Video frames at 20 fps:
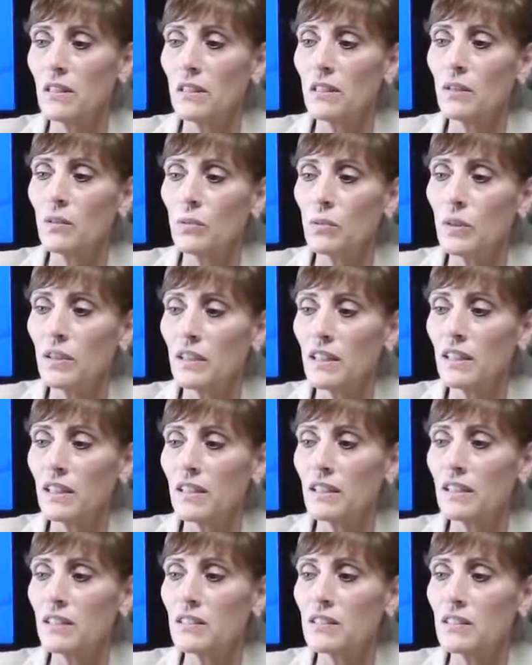what they
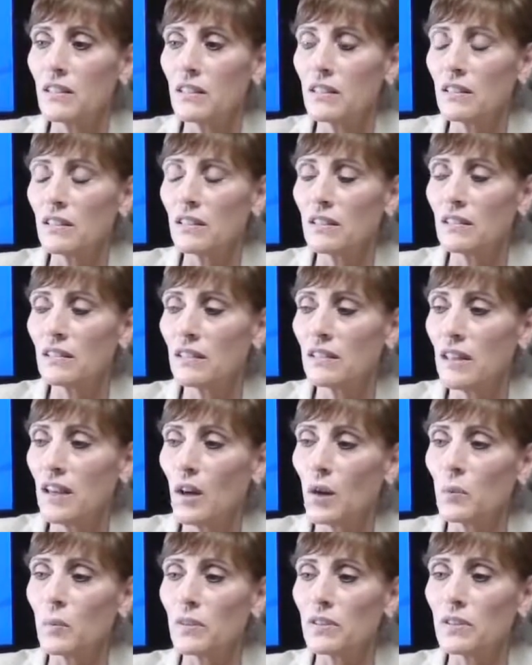need to
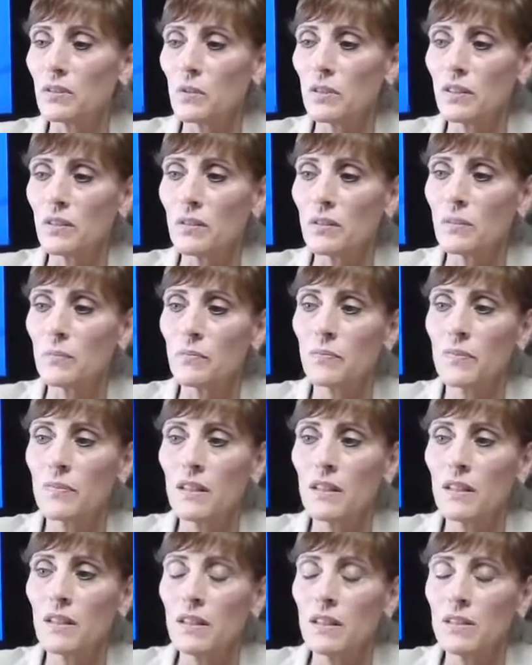help us with.
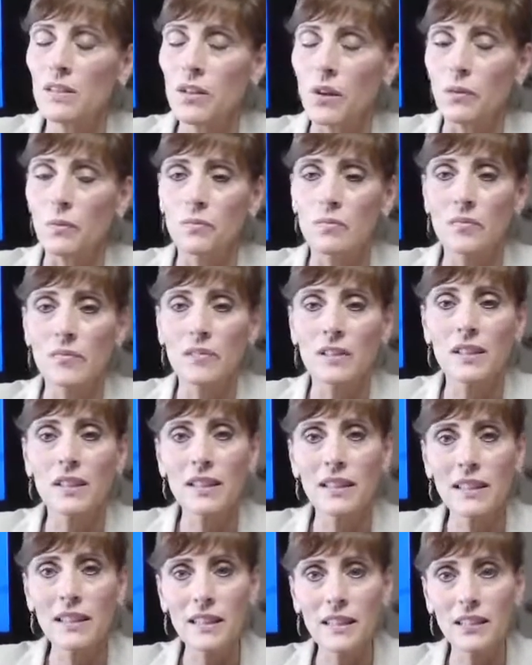So the
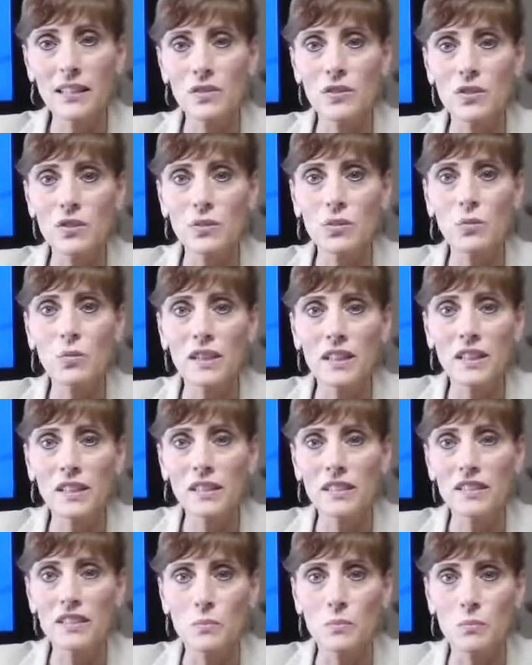key to winning
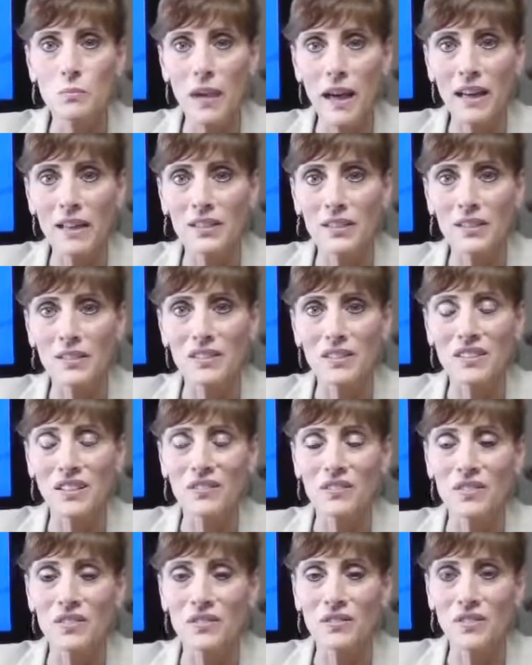this battle of
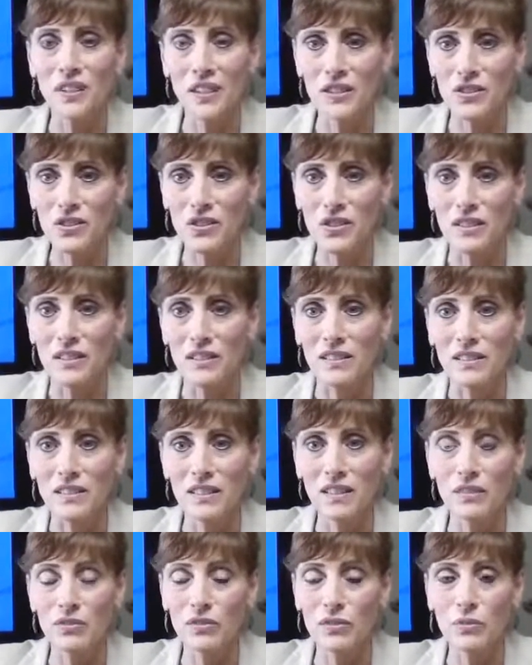infection,
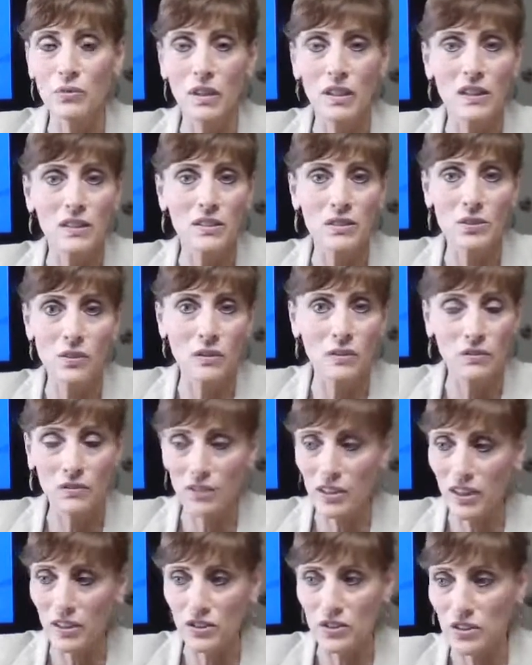if you run into an
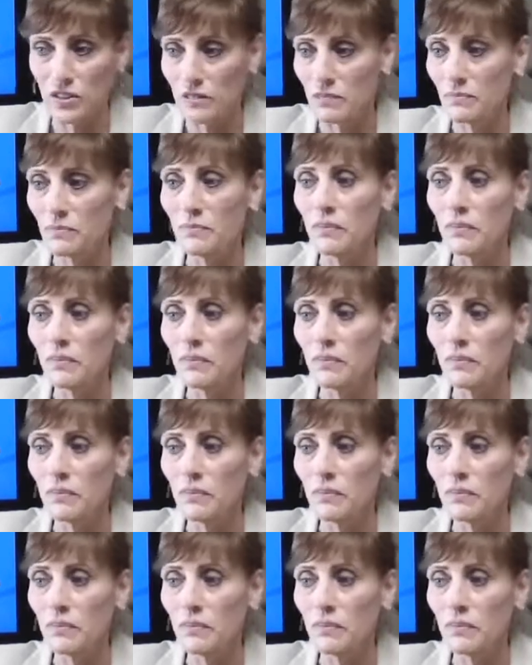infection,